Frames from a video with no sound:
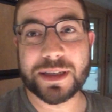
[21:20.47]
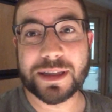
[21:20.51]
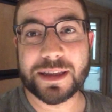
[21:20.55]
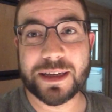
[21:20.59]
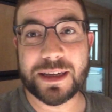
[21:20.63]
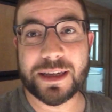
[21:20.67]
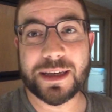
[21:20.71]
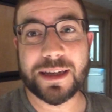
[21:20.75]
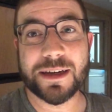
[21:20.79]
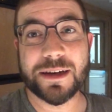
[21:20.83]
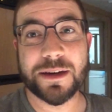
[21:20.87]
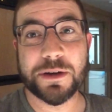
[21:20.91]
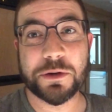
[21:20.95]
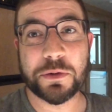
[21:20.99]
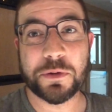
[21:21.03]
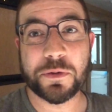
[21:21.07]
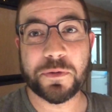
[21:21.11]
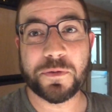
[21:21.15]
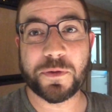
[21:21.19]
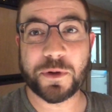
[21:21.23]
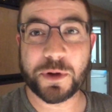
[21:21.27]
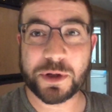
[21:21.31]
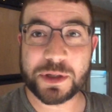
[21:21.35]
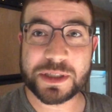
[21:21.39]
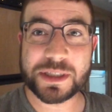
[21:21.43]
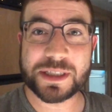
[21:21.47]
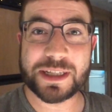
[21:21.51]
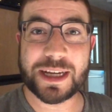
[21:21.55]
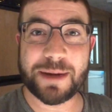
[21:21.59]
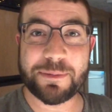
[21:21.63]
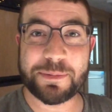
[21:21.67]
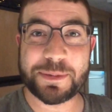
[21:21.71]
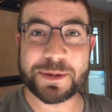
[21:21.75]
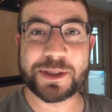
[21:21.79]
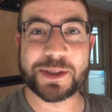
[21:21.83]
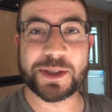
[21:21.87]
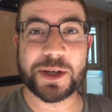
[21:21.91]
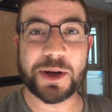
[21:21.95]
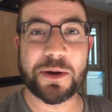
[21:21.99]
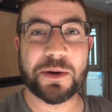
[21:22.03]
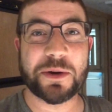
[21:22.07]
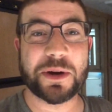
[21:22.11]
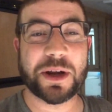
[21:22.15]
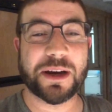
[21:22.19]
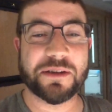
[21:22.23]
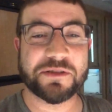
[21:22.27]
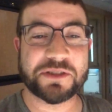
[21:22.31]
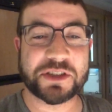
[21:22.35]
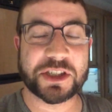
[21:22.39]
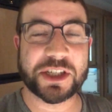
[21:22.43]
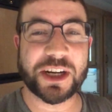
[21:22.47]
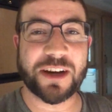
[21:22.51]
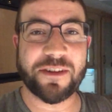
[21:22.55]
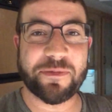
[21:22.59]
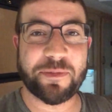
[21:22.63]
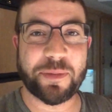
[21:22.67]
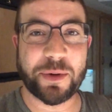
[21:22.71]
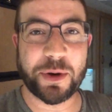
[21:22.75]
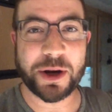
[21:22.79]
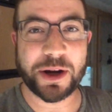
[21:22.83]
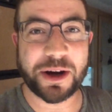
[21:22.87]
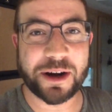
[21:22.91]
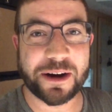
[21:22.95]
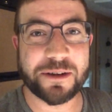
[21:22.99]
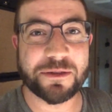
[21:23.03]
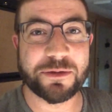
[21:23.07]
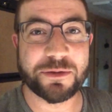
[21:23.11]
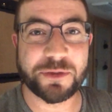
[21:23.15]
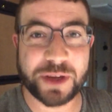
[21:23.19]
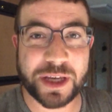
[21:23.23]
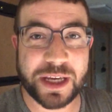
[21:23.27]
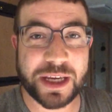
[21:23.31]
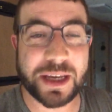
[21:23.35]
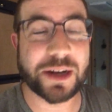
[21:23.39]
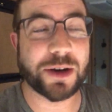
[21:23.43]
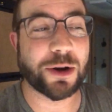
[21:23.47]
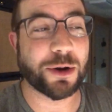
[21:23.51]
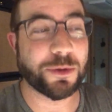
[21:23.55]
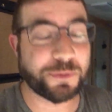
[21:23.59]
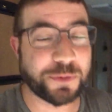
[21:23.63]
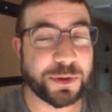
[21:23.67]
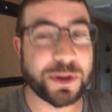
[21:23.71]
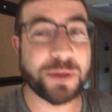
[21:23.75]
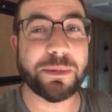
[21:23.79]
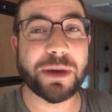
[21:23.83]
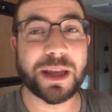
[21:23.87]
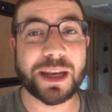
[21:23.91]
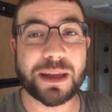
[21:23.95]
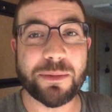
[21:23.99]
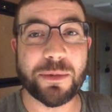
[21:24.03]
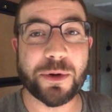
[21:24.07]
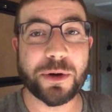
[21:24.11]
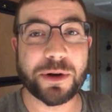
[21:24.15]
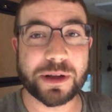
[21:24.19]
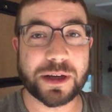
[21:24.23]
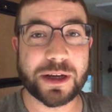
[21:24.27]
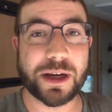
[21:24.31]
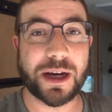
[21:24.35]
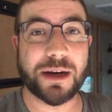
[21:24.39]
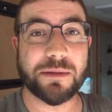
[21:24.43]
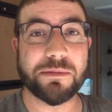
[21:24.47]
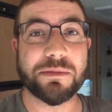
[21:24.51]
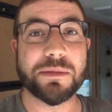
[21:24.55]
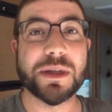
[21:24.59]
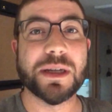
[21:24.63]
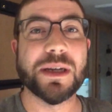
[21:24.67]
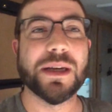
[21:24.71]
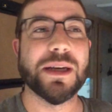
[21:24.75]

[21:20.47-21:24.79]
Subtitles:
The first episode of Chef BoyRV, and hopefully many more to come.